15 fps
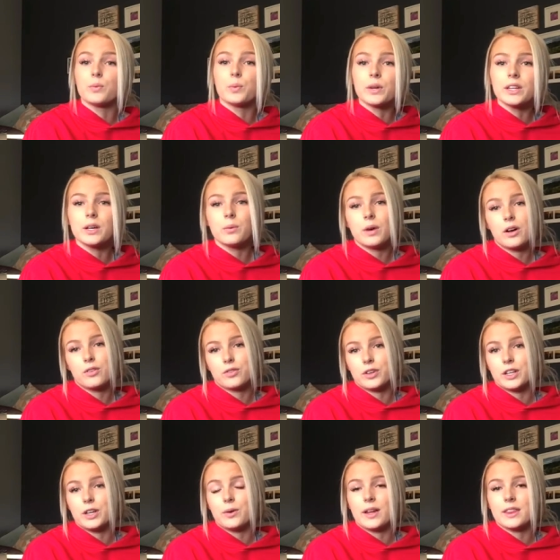really well for
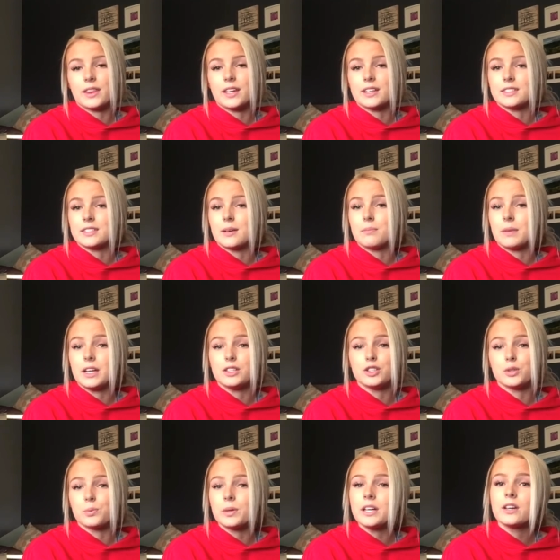you and things that made
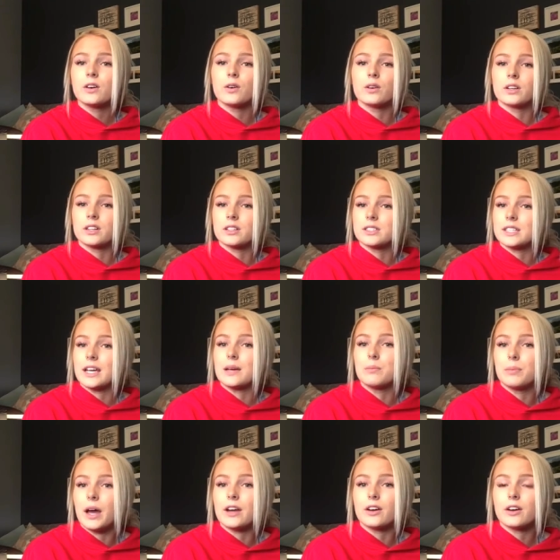your week or your day
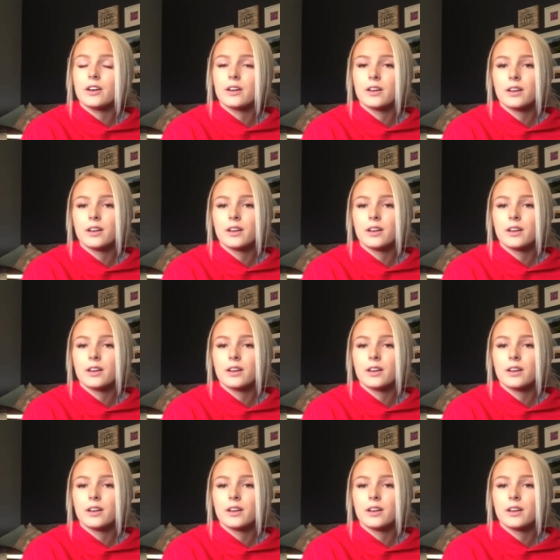better.